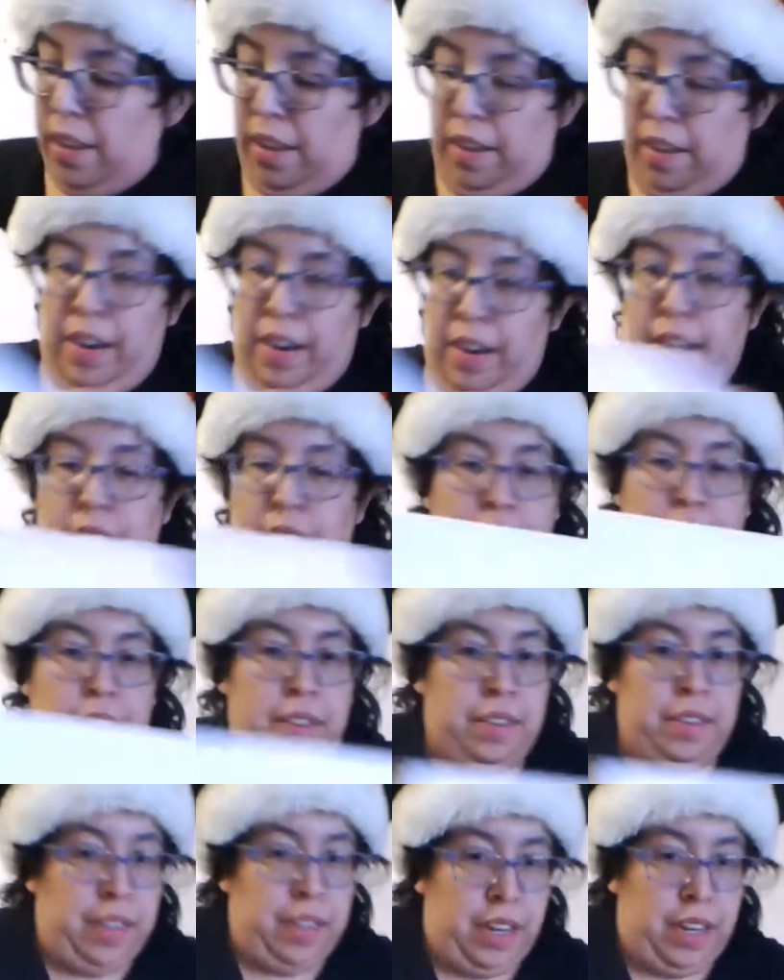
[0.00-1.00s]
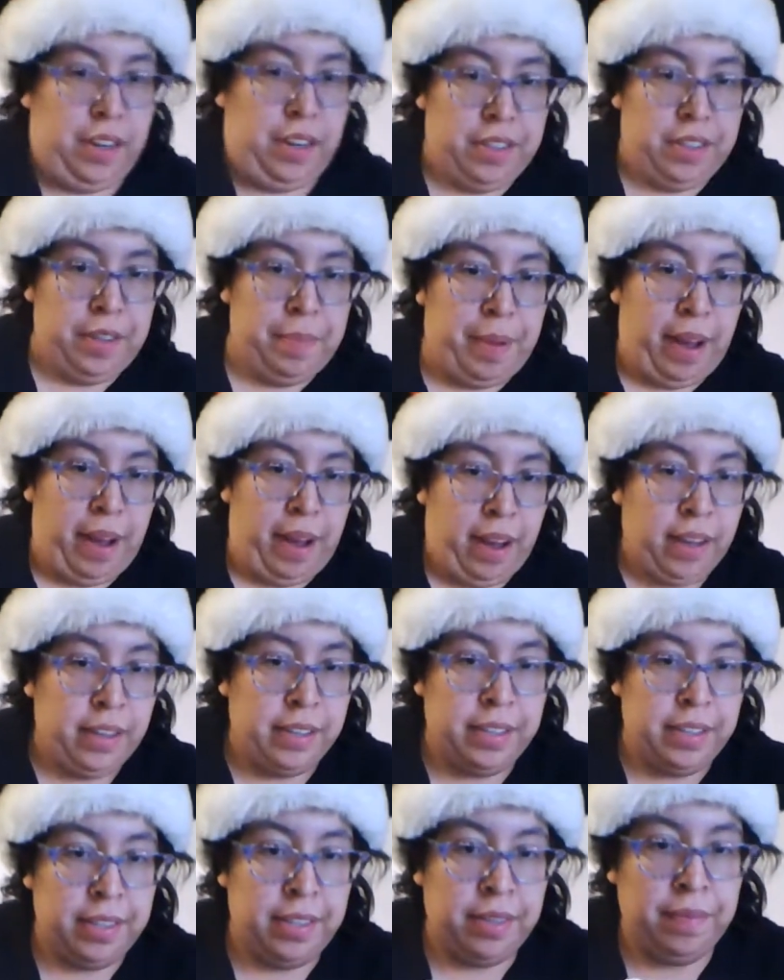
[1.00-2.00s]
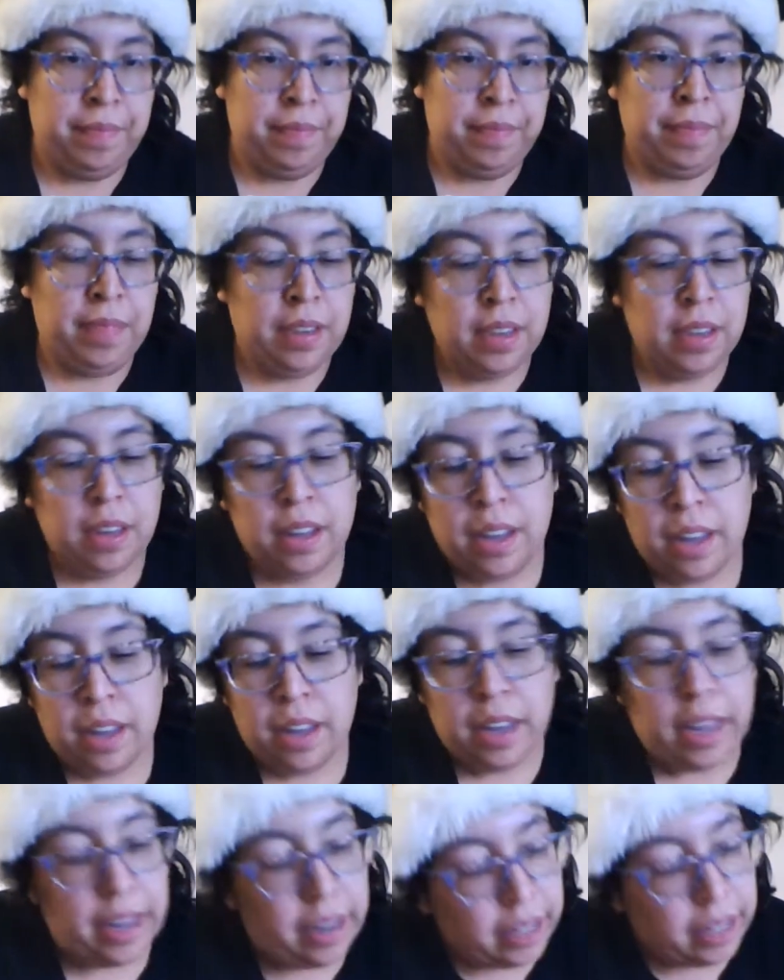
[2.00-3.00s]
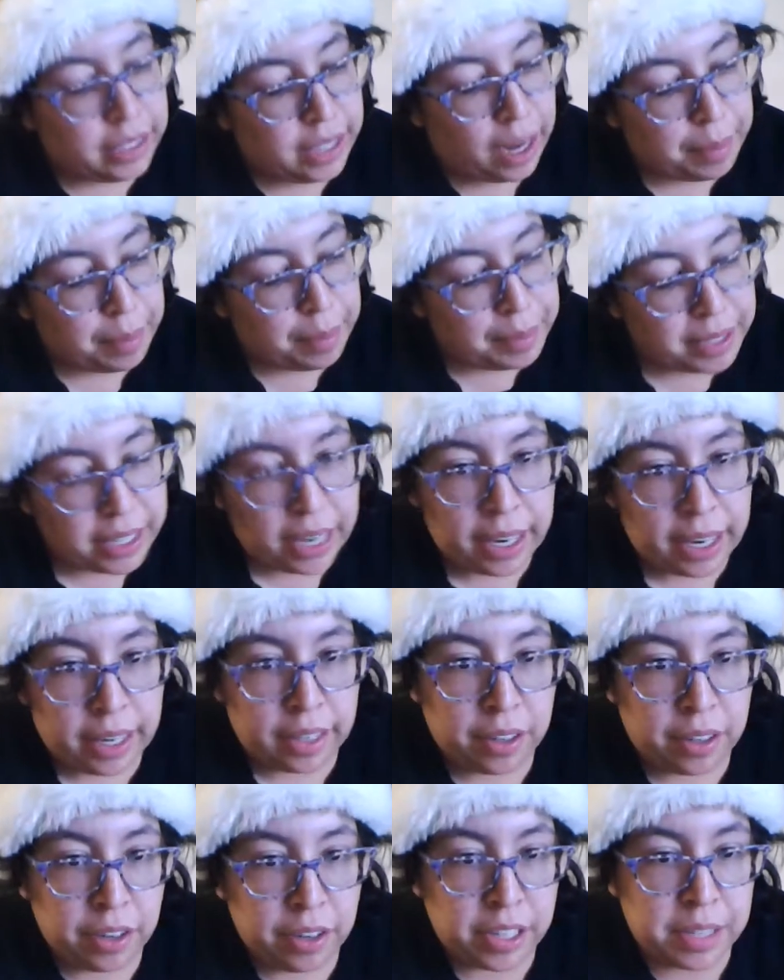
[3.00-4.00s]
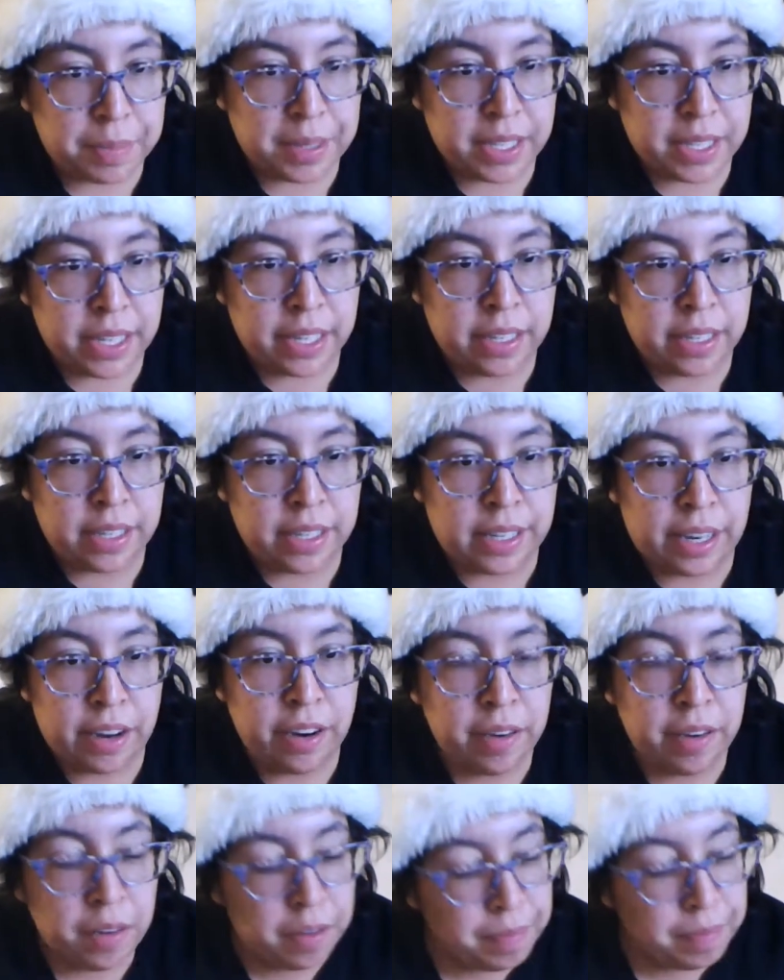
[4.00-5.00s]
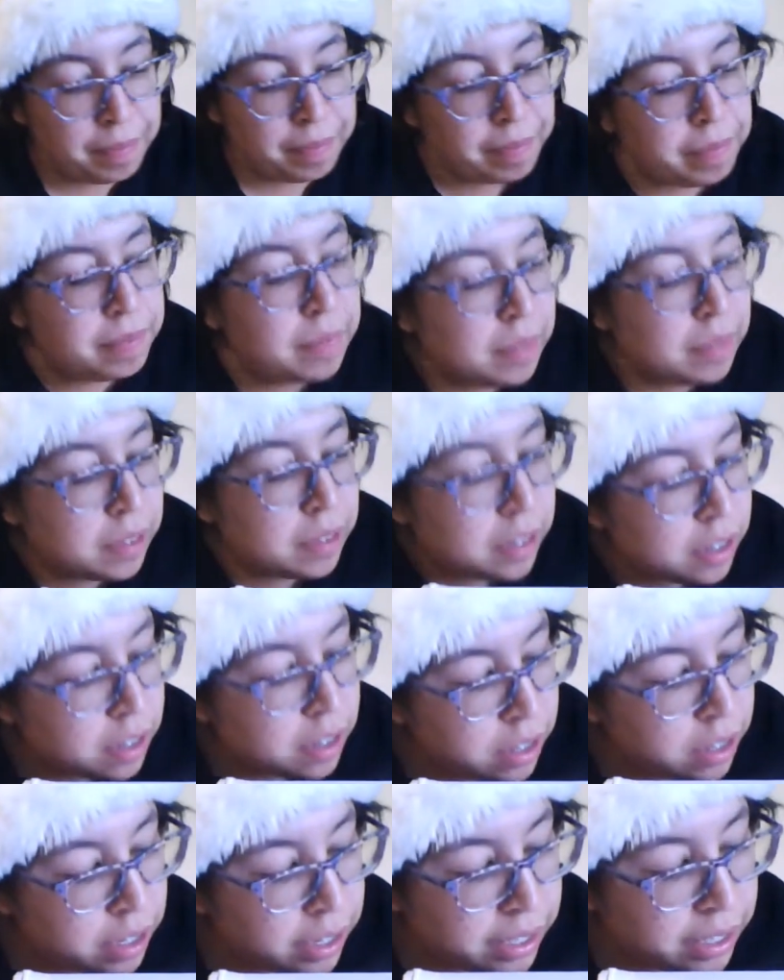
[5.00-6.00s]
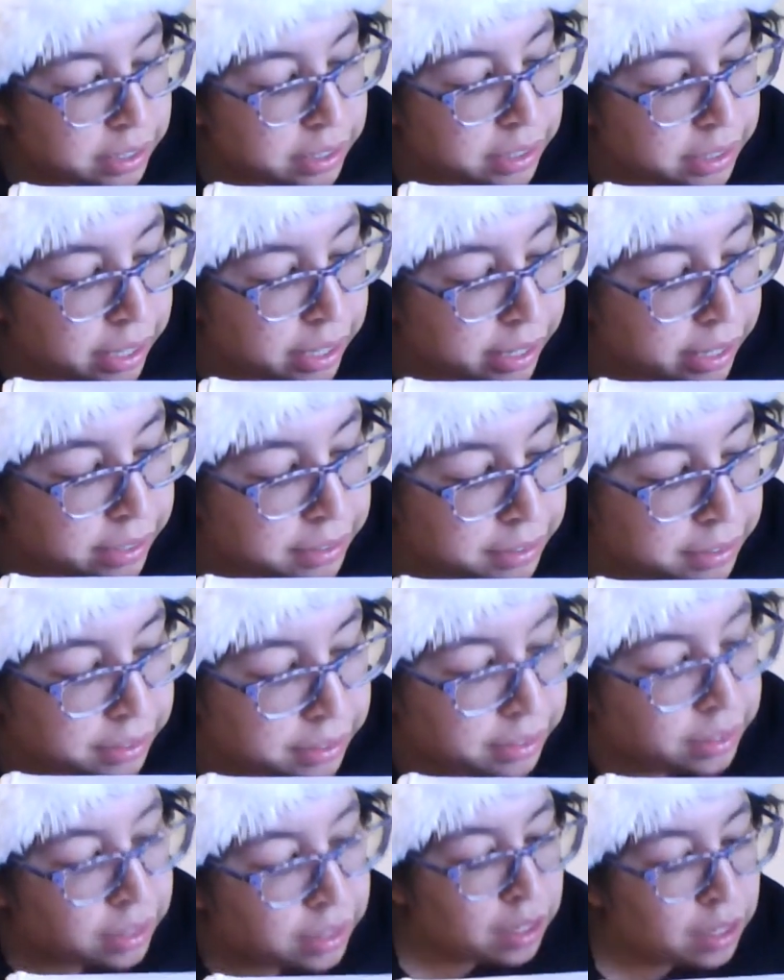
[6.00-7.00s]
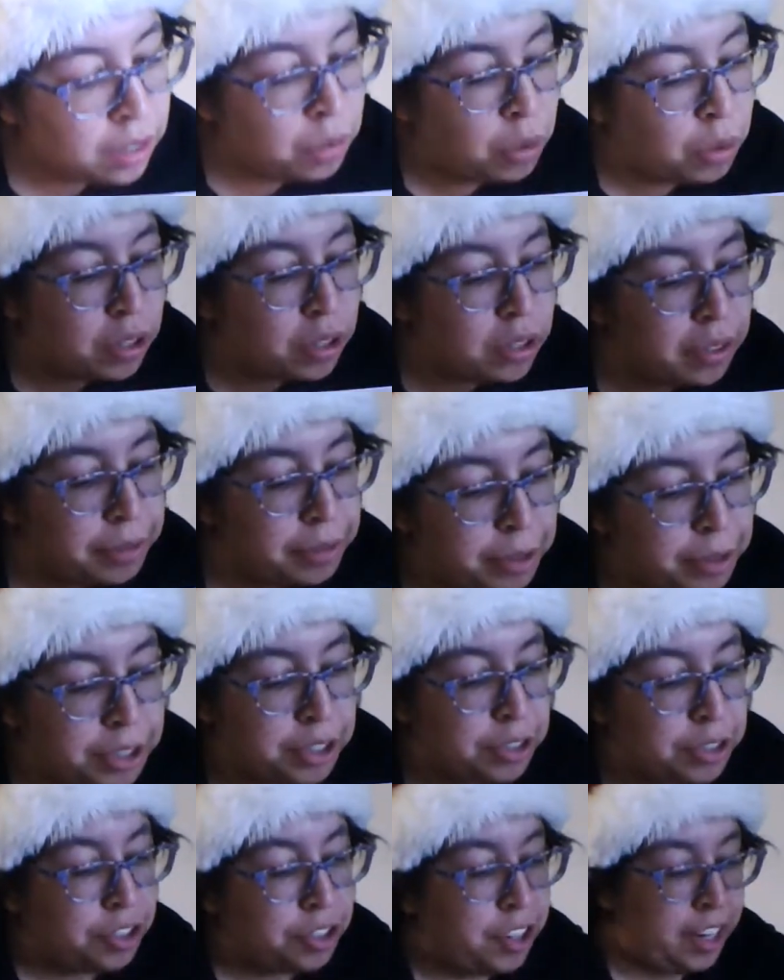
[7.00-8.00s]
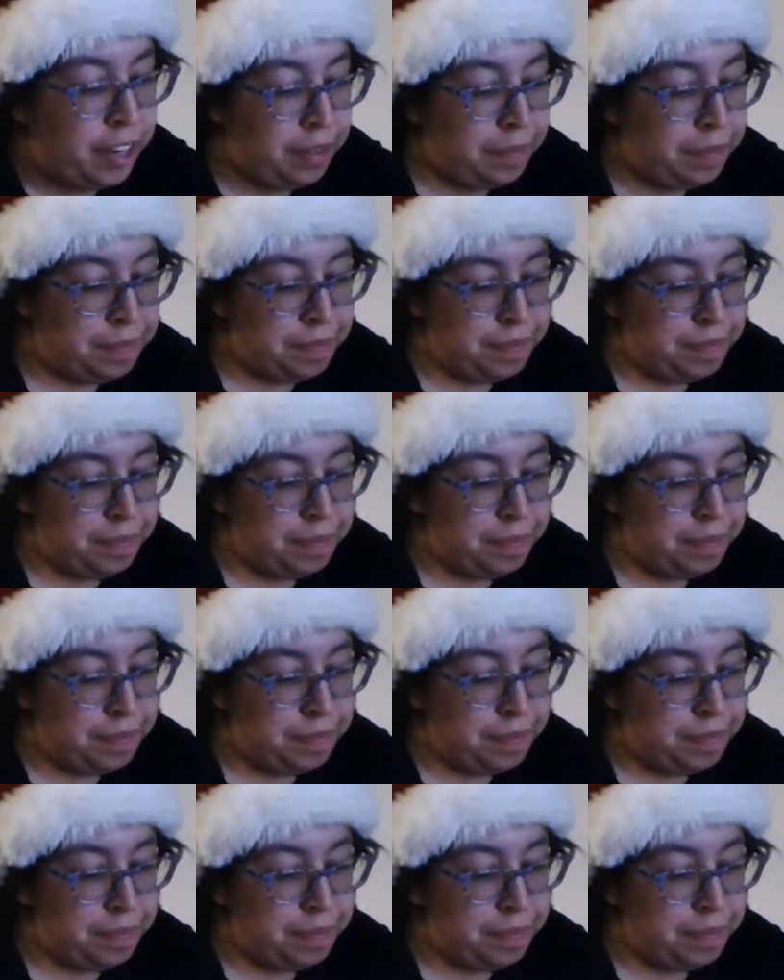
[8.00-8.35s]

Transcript: Alright, so here's the box. And on top it's got a Christmassy sticker. And it says World of Wizardry.